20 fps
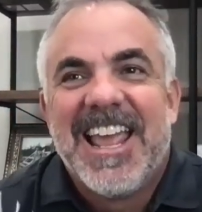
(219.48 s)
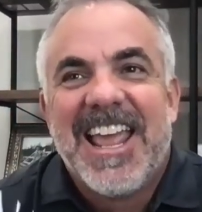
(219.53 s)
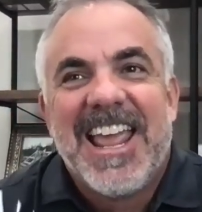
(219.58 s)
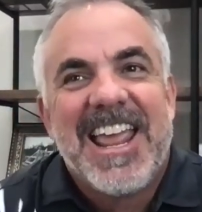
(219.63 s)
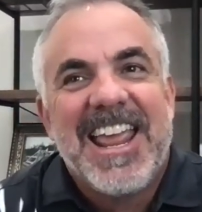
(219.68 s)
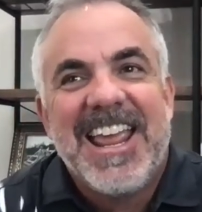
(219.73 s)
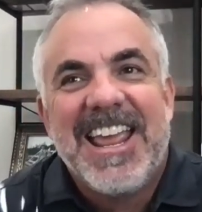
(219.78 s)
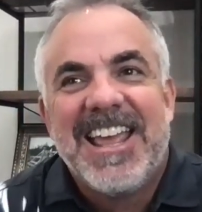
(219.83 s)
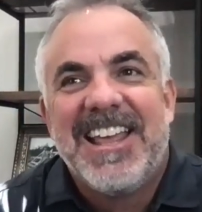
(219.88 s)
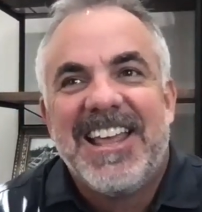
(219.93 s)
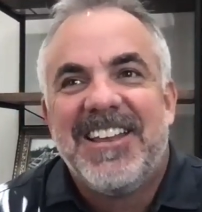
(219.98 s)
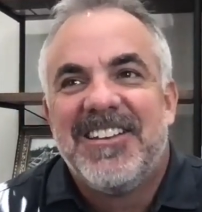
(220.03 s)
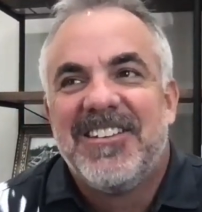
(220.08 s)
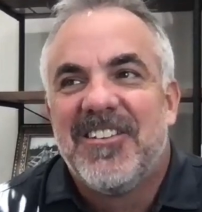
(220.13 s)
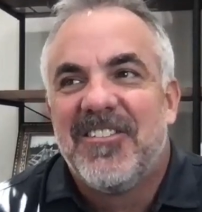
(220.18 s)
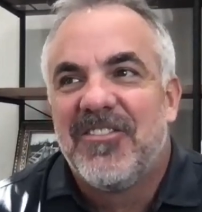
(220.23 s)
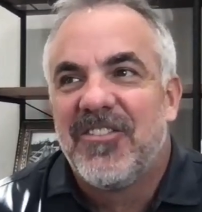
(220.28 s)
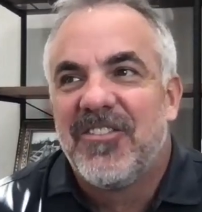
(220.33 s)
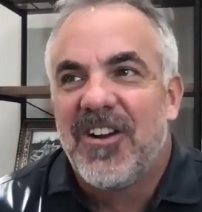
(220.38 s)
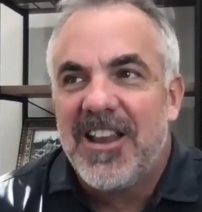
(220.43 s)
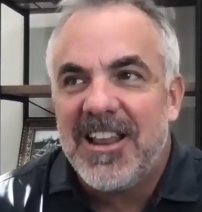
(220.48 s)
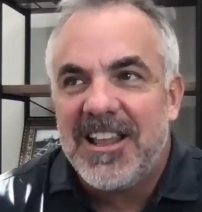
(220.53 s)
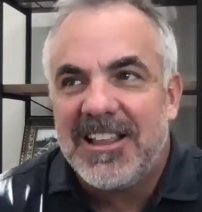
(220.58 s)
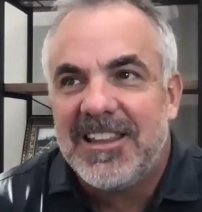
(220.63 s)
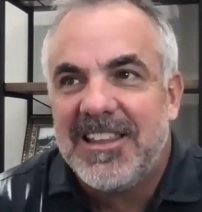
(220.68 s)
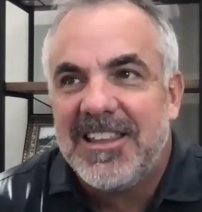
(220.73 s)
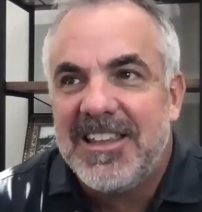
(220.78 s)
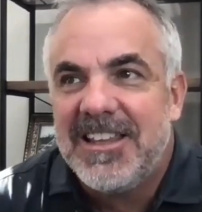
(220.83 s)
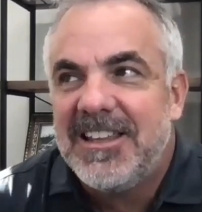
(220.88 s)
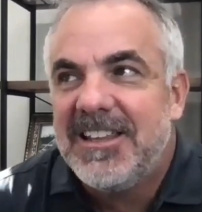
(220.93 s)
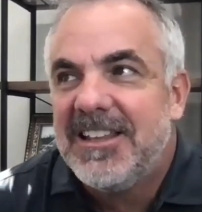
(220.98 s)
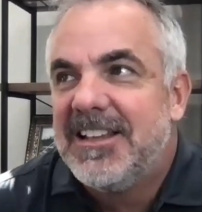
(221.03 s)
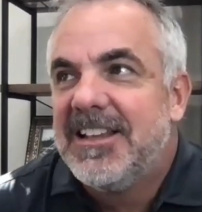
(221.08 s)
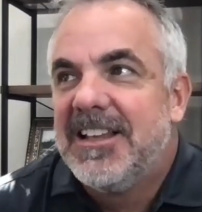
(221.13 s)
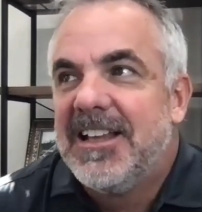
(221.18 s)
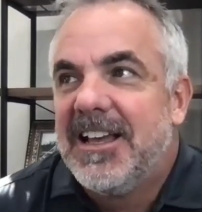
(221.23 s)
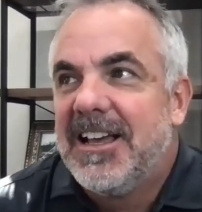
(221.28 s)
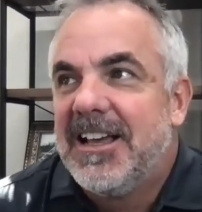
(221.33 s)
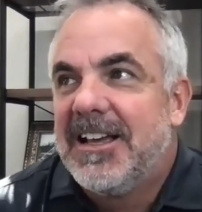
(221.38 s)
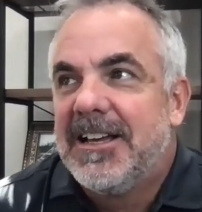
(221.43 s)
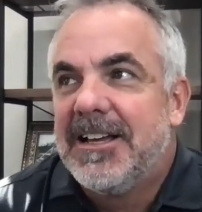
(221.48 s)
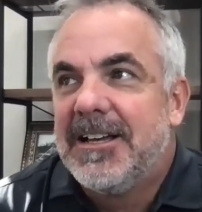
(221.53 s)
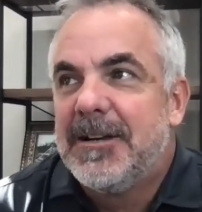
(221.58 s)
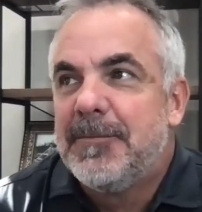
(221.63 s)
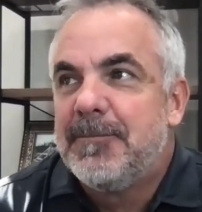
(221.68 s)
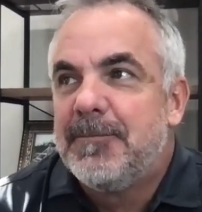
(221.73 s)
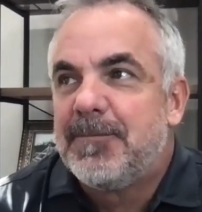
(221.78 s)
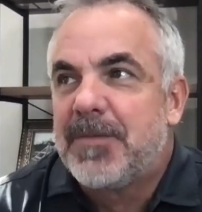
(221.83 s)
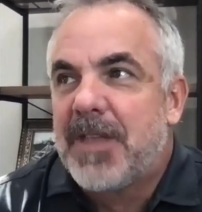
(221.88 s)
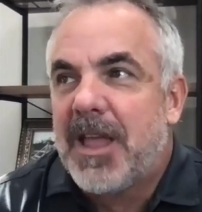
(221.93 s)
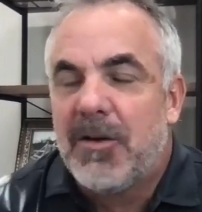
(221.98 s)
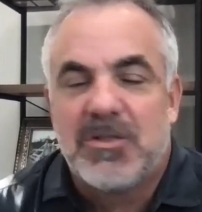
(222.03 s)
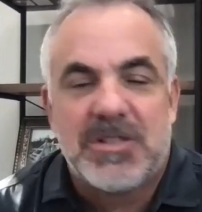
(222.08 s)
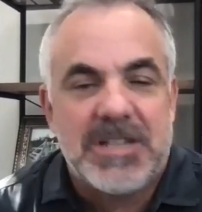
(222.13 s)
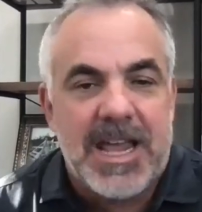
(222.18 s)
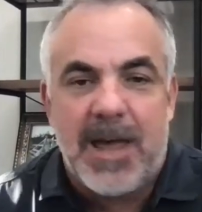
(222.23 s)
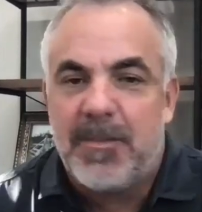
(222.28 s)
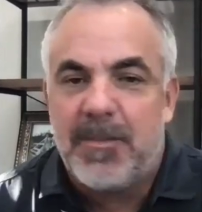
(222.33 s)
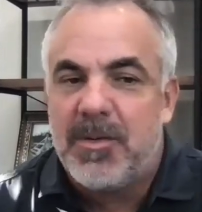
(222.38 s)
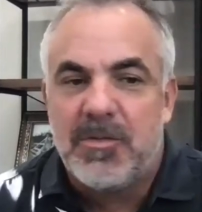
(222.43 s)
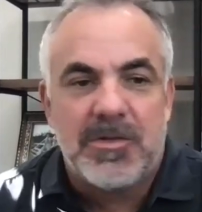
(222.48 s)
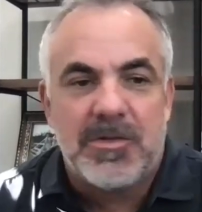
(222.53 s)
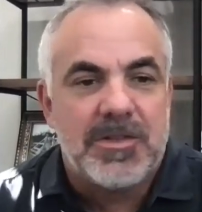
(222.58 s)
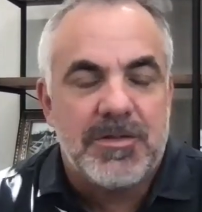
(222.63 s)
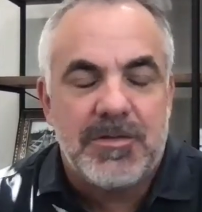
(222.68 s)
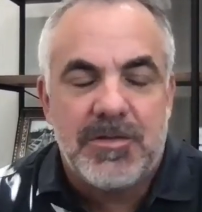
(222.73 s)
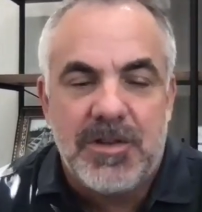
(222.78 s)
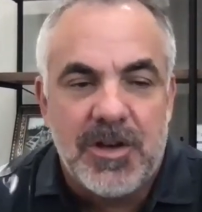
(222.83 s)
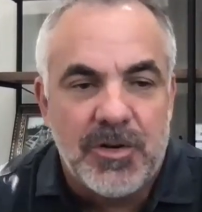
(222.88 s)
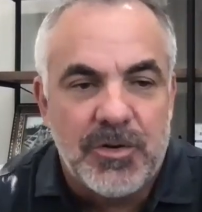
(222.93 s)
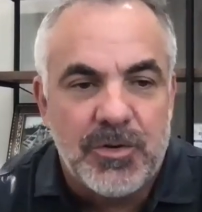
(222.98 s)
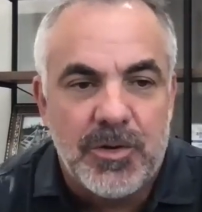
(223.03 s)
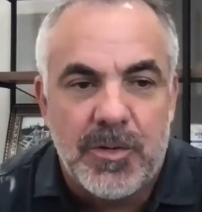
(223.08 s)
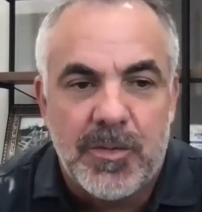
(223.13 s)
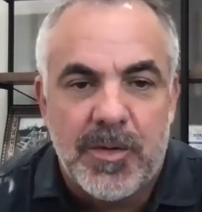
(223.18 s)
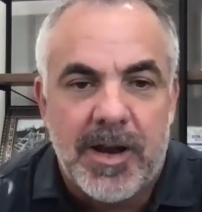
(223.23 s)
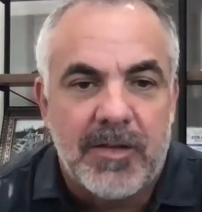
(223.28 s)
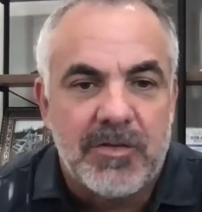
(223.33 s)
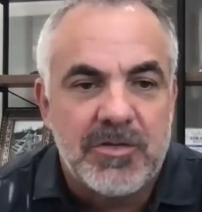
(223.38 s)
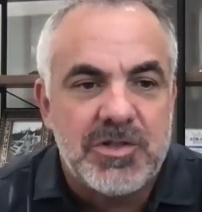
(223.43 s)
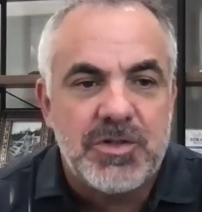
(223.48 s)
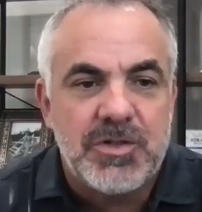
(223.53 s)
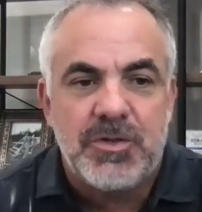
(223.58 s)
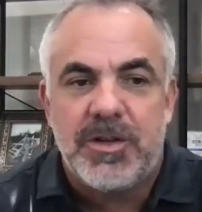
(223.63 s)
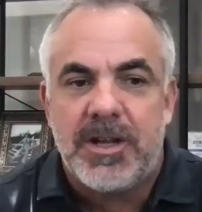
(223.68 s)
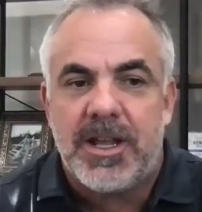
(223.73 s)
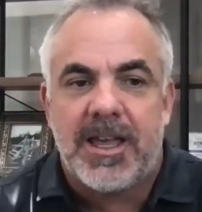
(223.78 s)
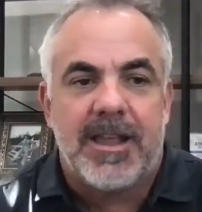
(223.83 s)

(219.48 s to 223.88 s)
and frankly, I was happy with doing what I was doing.